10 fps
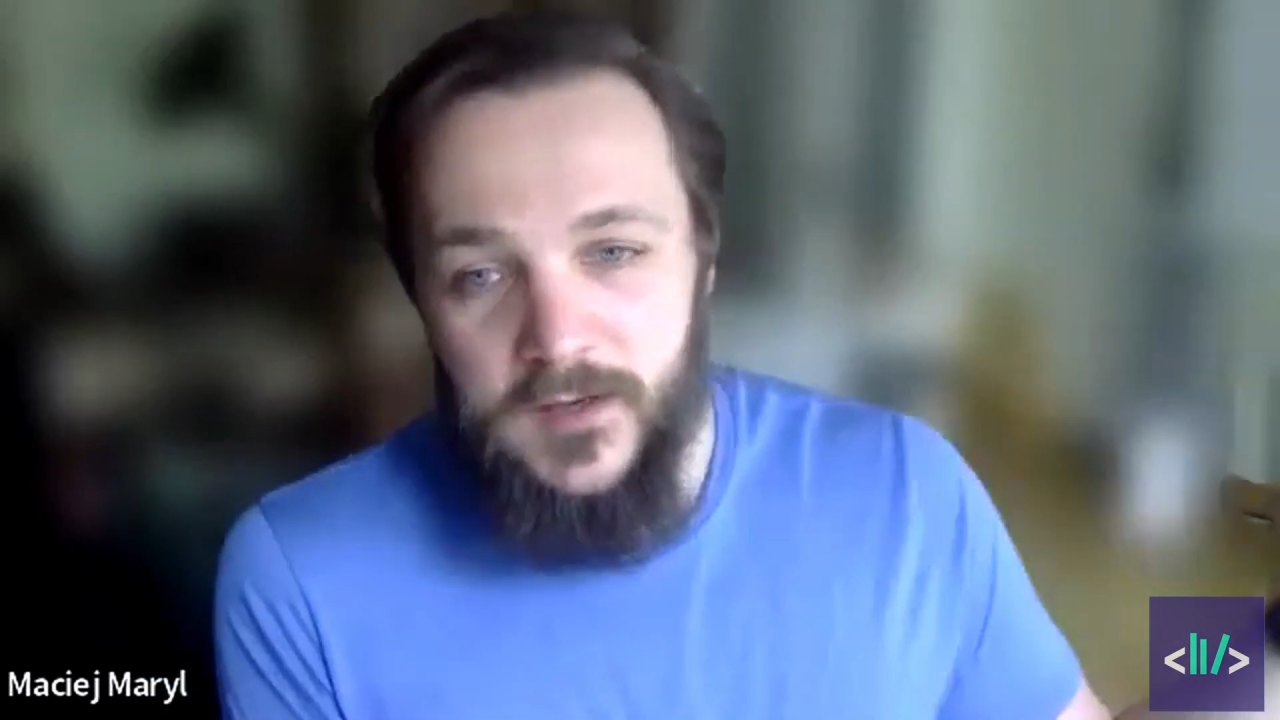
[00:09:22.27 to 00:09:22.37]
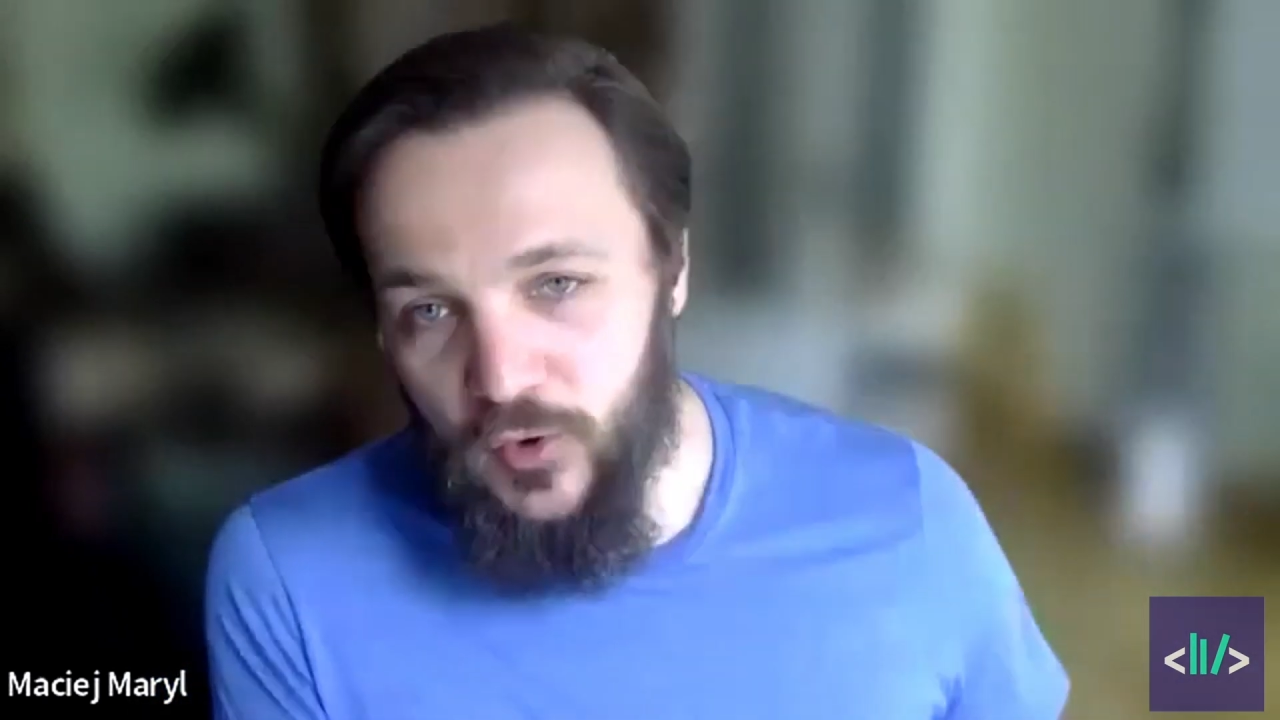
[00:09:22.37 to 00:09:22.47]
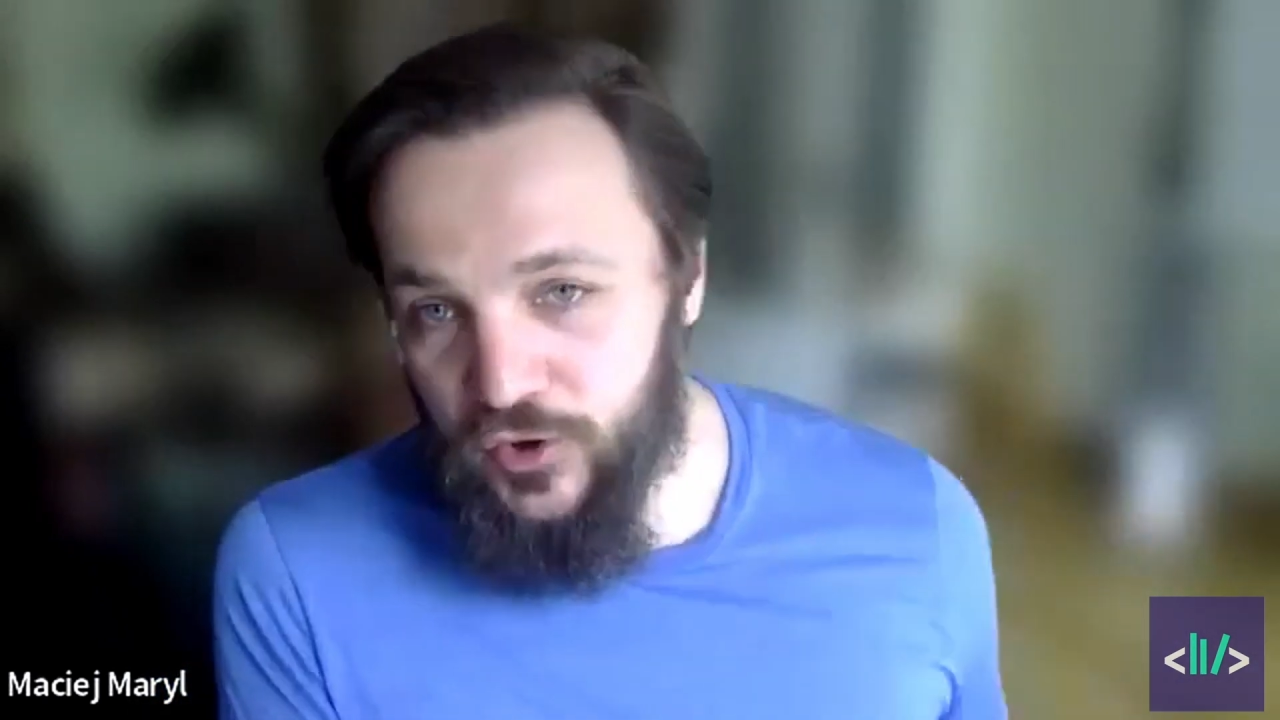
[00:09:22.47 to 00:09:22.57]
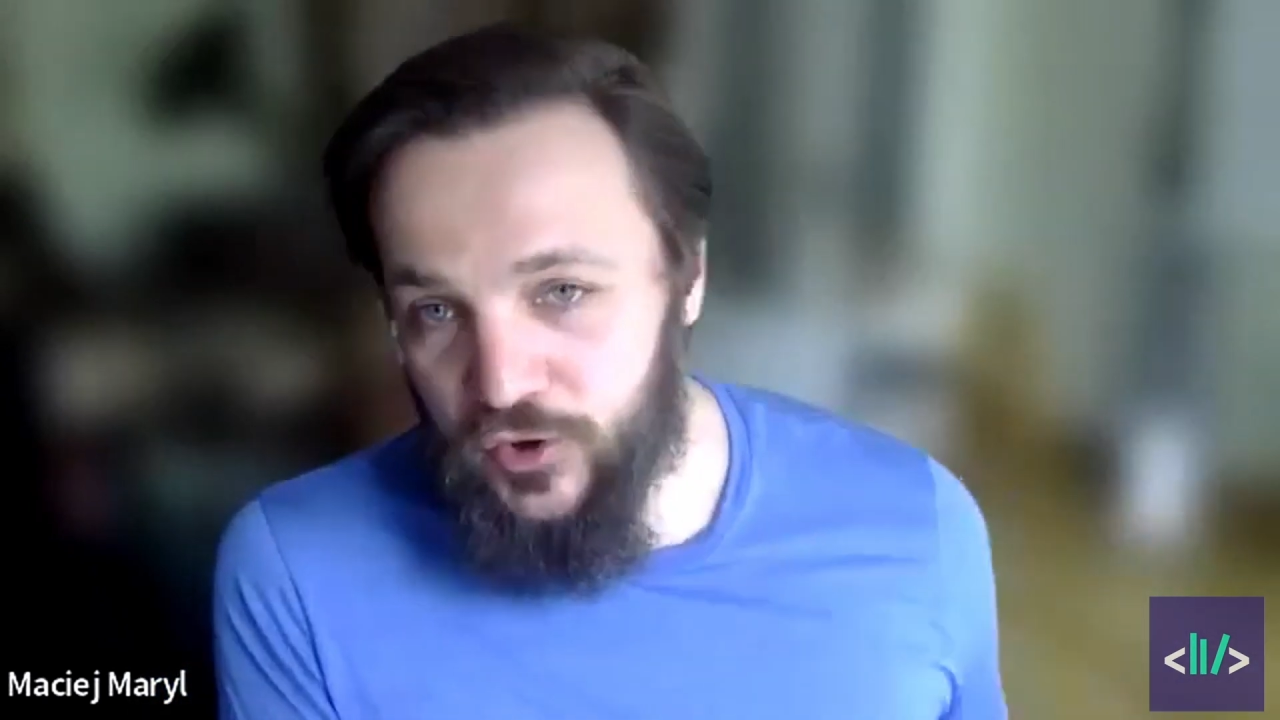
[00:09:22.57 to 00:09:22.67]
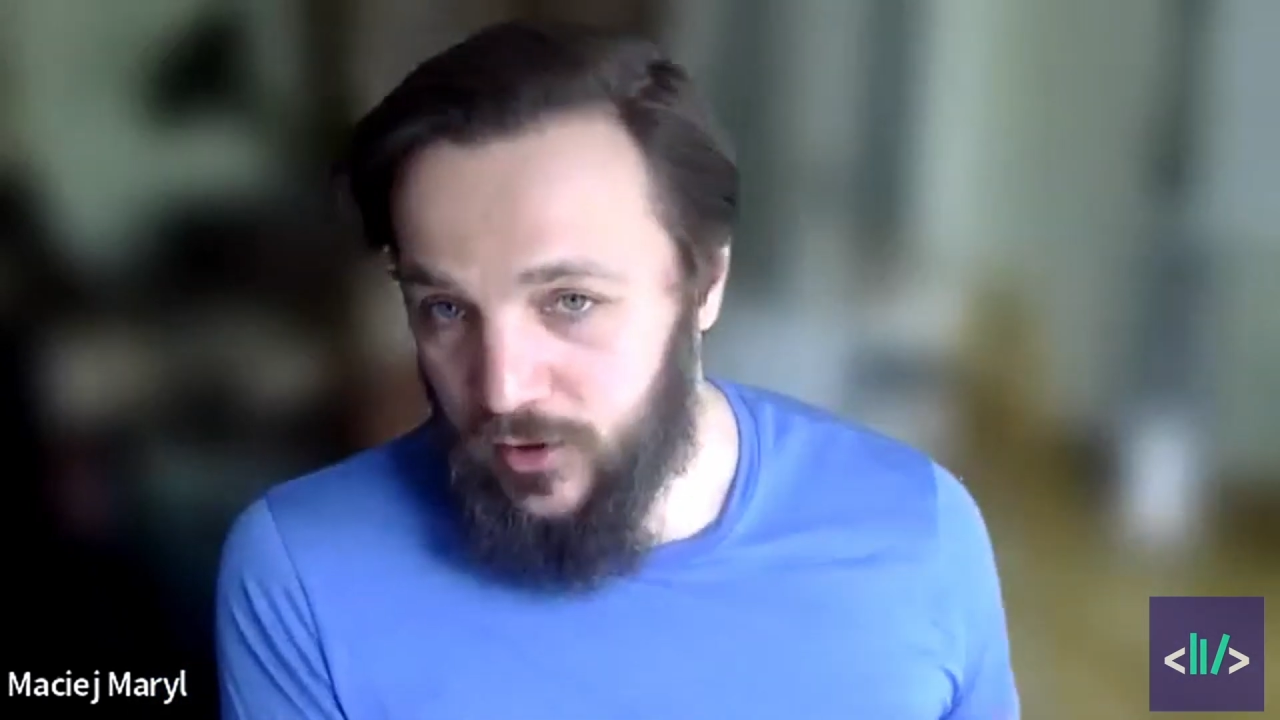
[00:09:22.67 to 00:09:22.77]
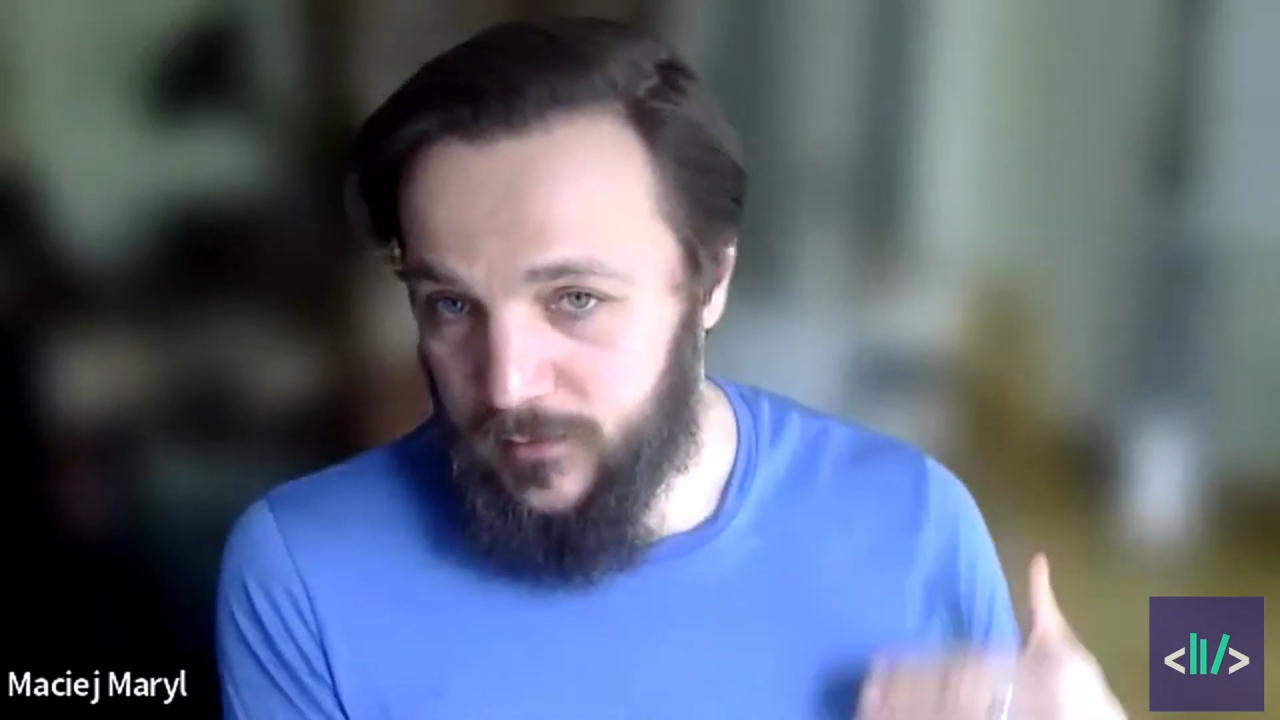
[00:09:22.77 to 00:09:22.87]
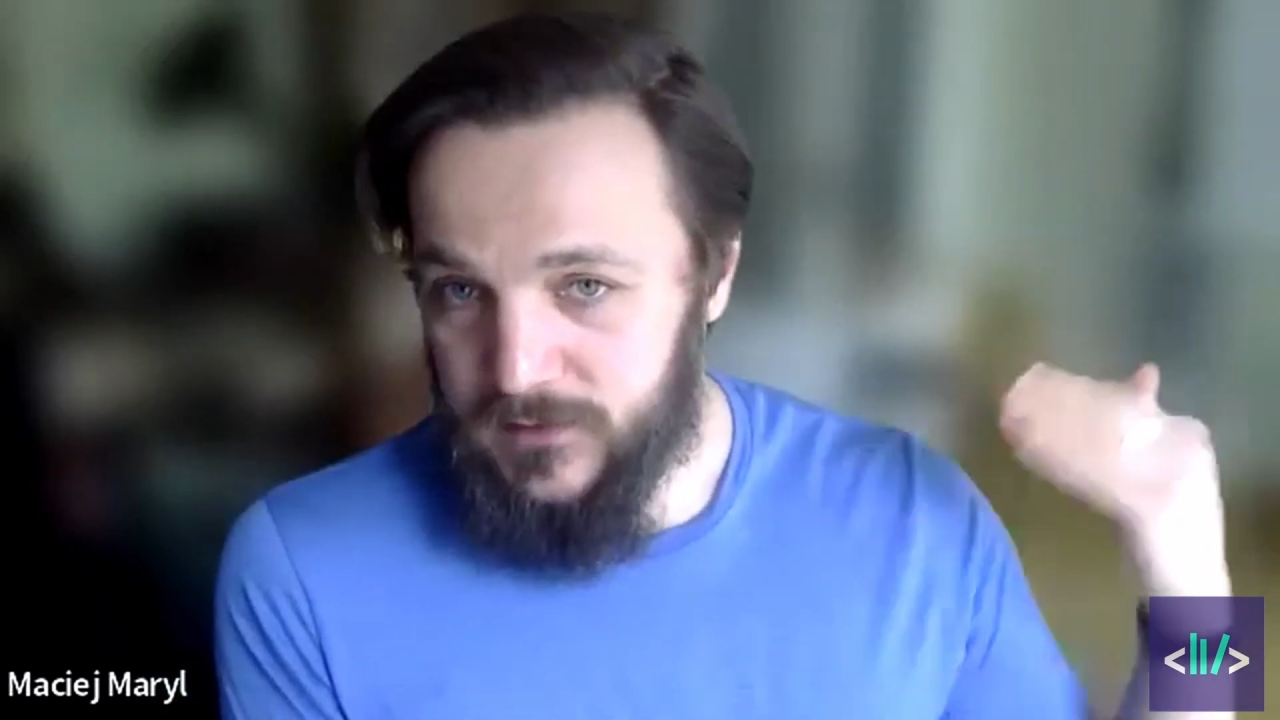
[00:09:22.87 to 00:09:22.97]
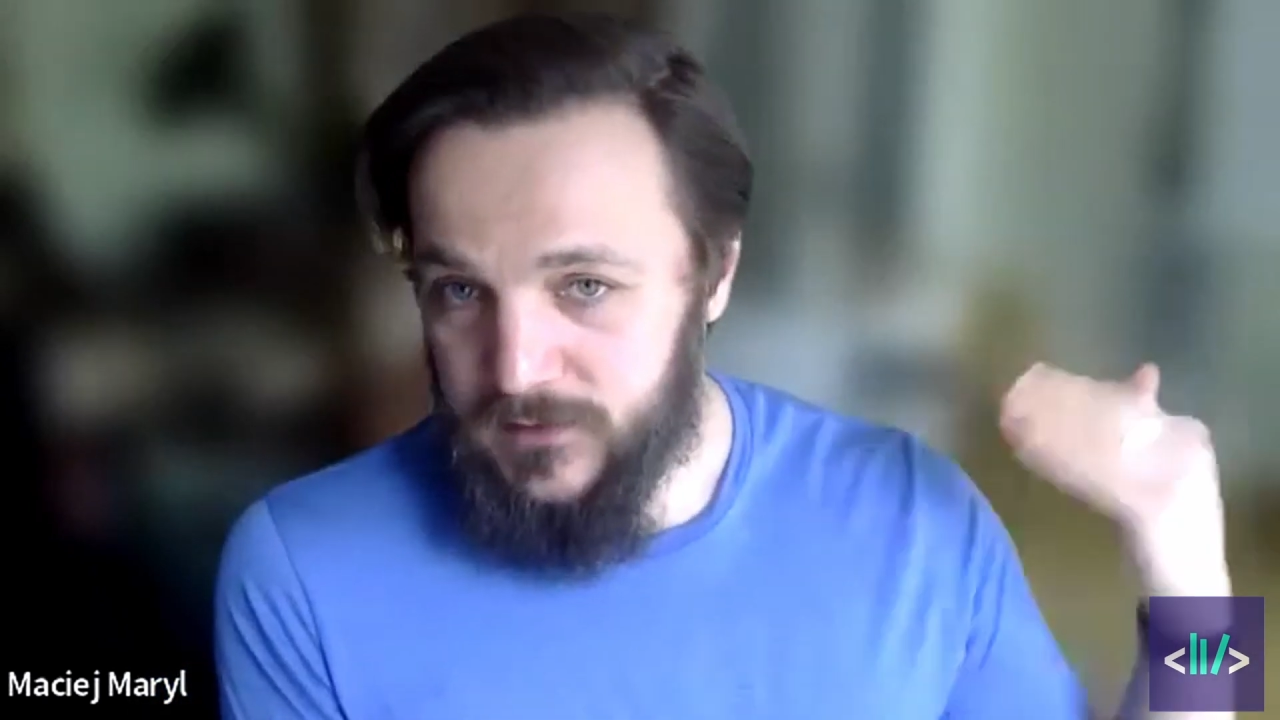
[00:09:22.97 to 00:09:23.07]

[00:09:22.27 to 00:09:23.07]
bookshops,